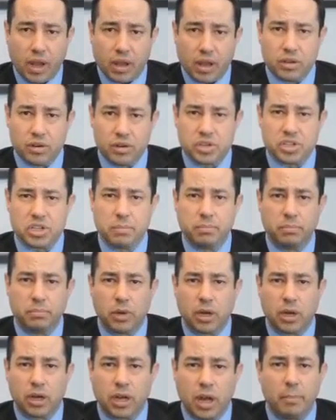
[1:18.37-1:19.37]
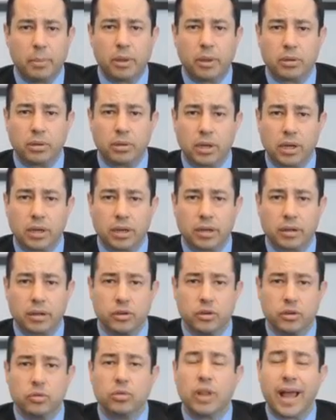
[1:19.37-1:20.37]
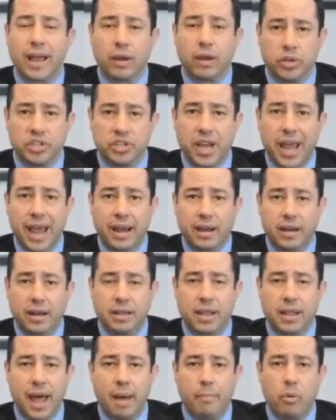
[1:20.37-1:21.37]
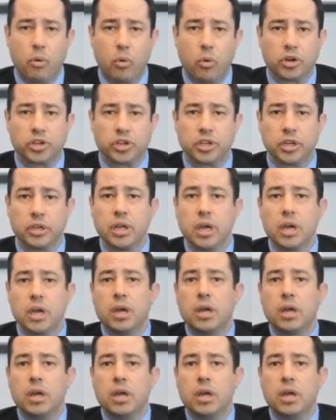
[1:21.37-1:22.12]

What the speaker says: There's a couple new language added in that portion.